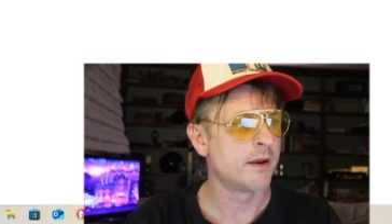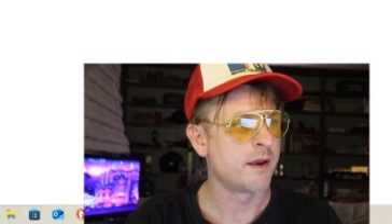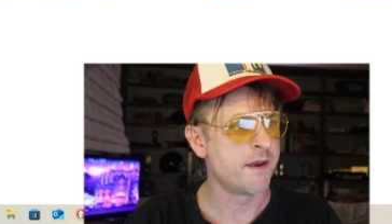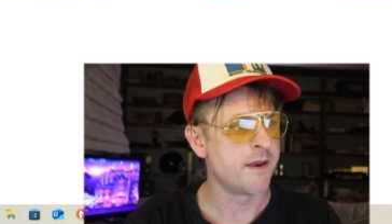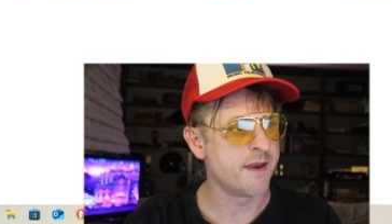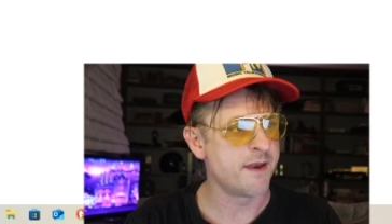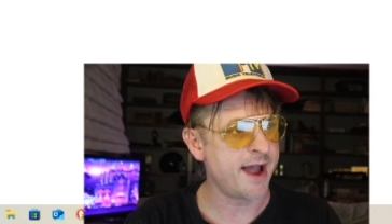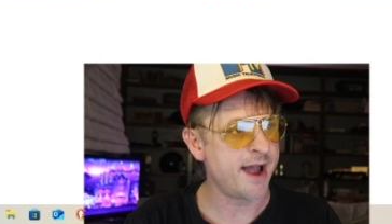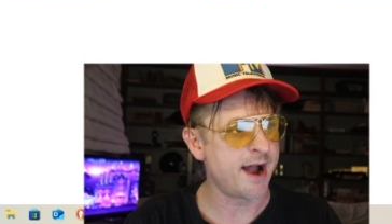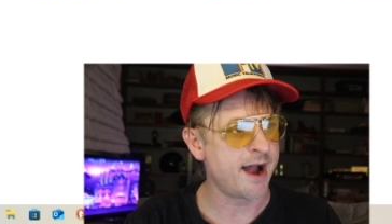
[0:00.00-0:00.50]

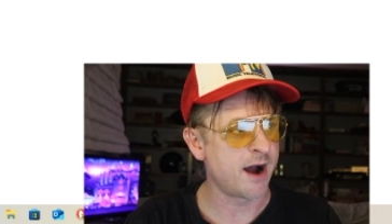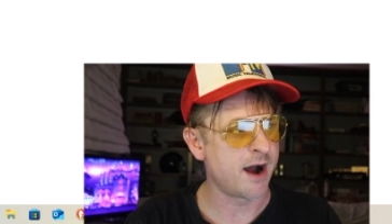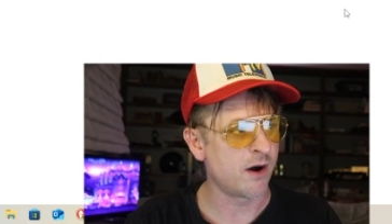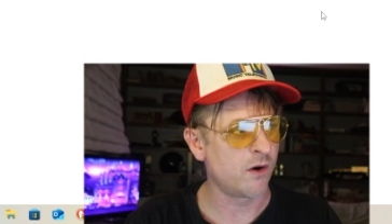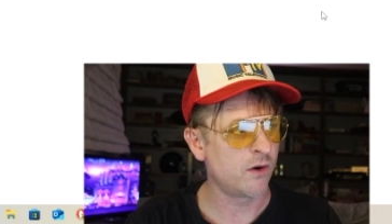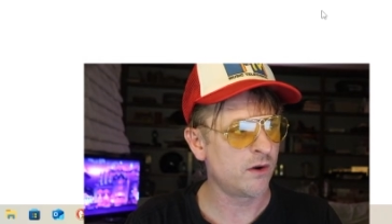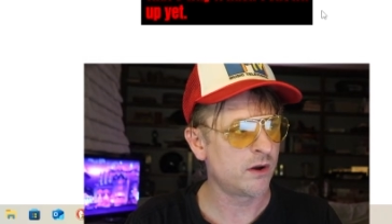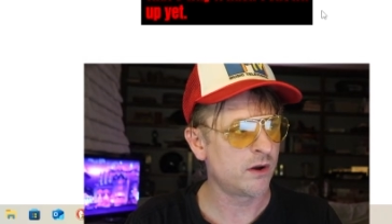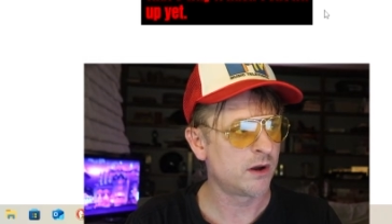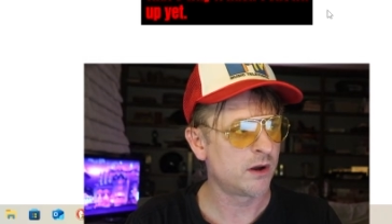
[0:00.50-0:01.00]

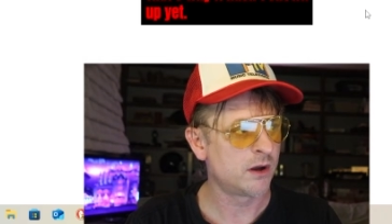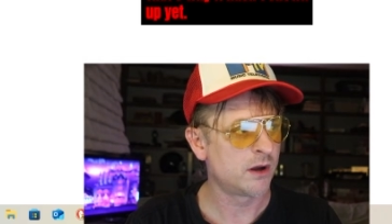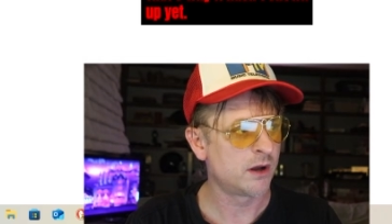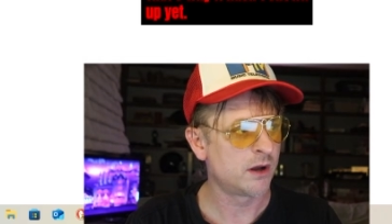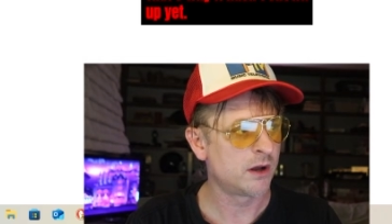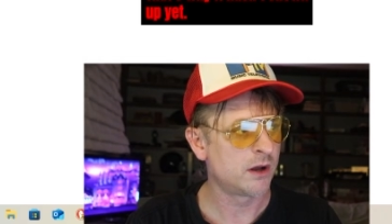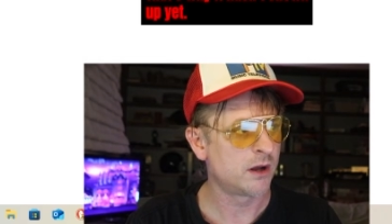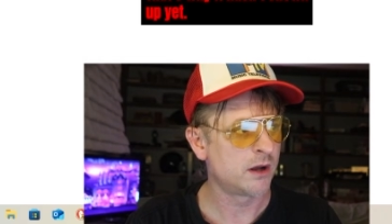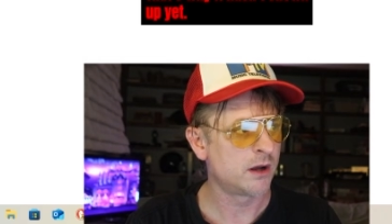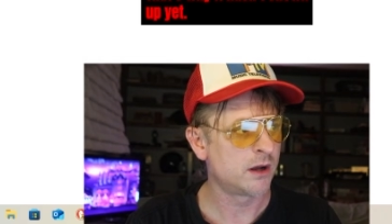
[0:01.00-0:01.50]
Now,
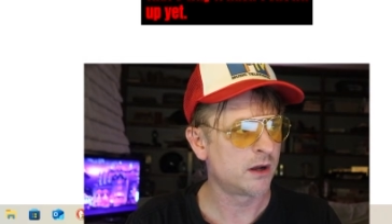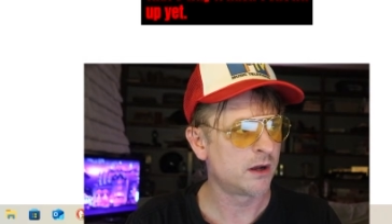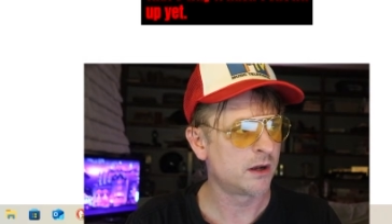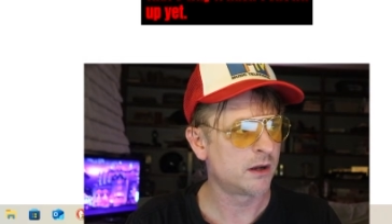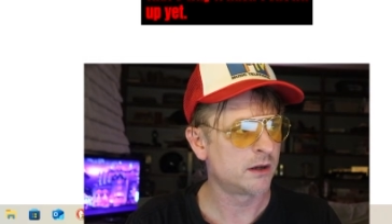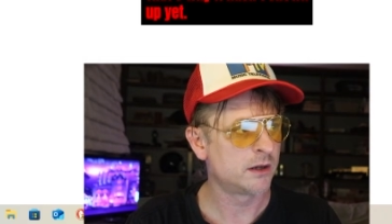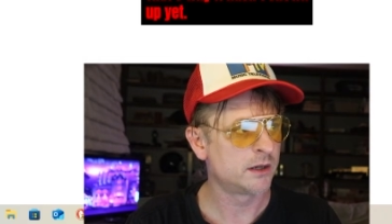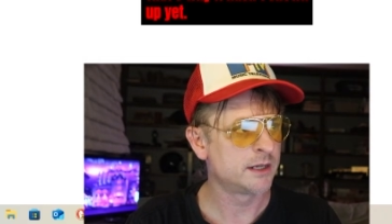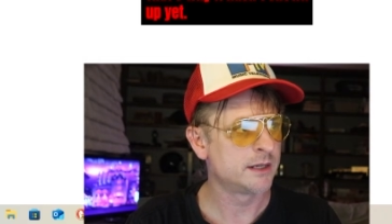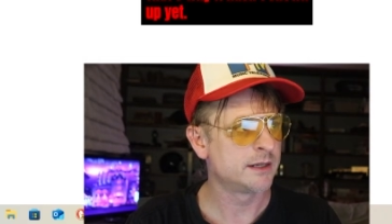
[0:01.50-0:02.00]

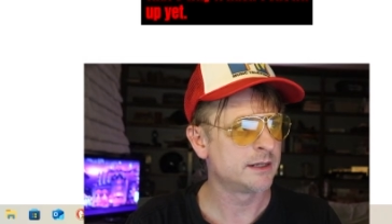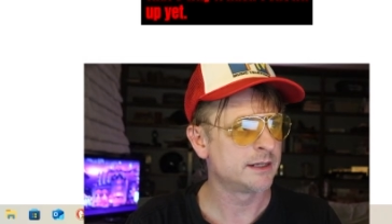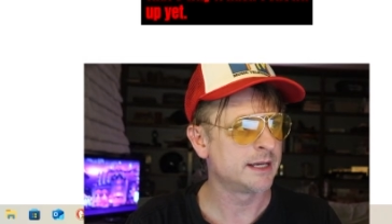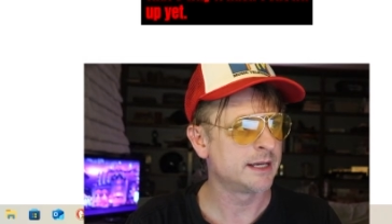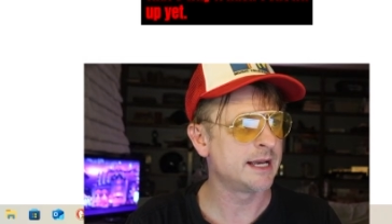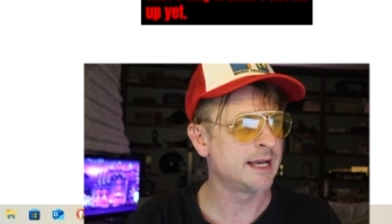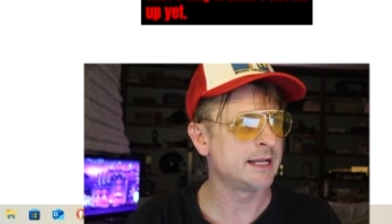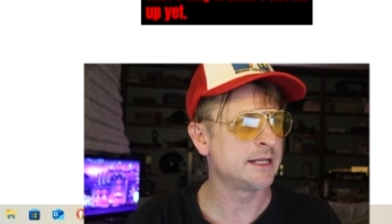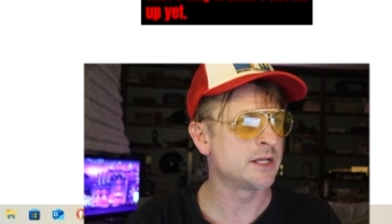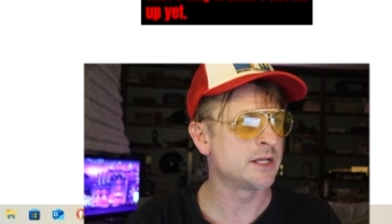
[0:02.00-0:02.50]

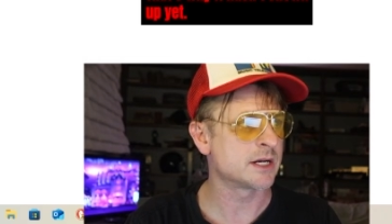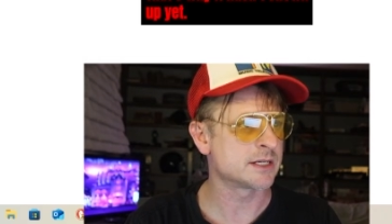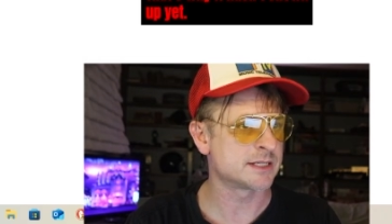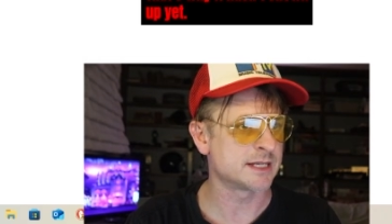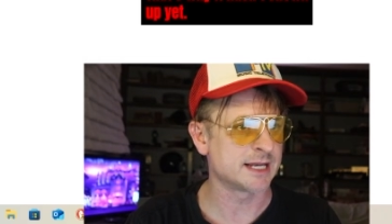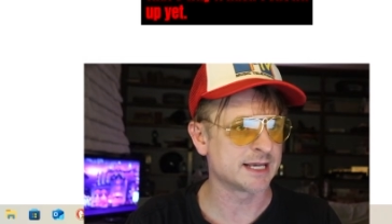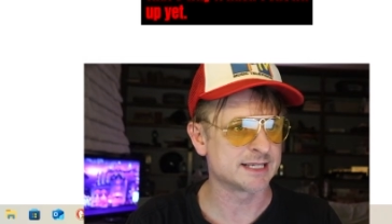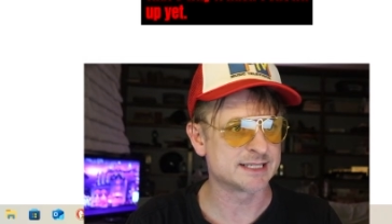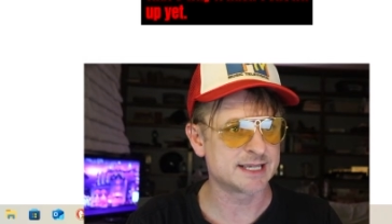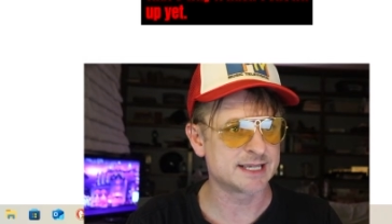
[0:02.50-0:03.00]
it
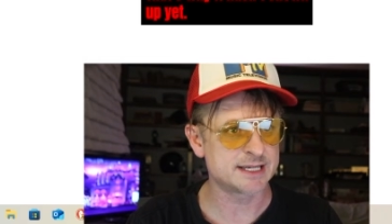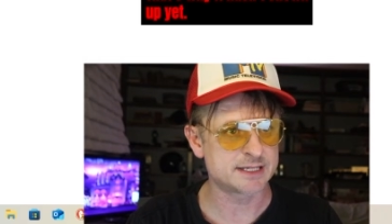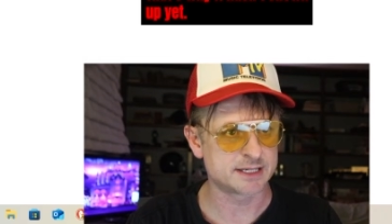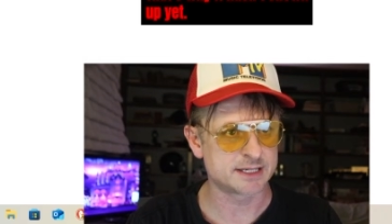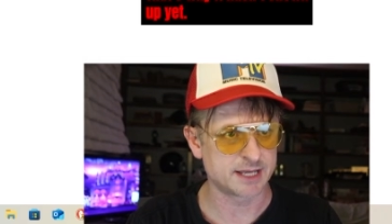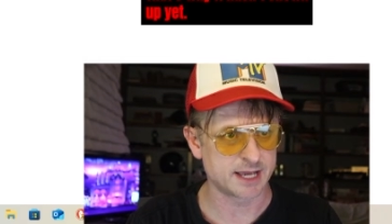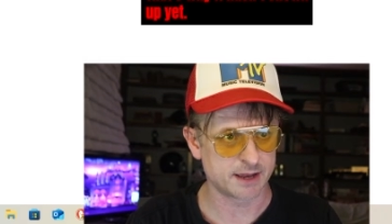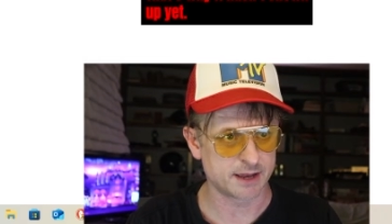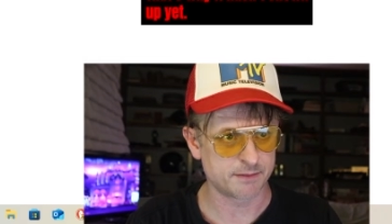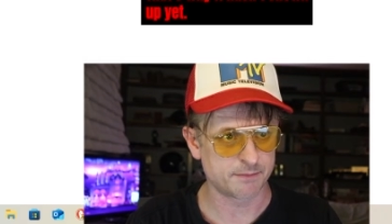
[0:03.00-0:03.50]
doesn't
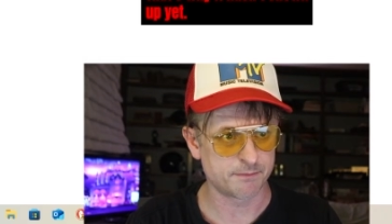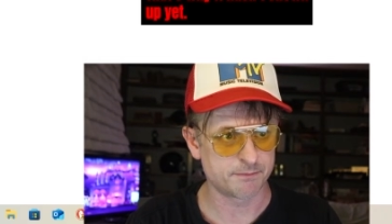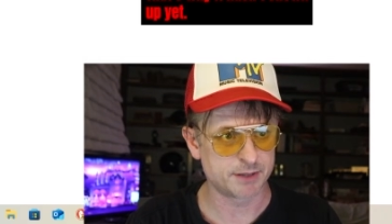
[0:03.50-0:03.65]
exist yet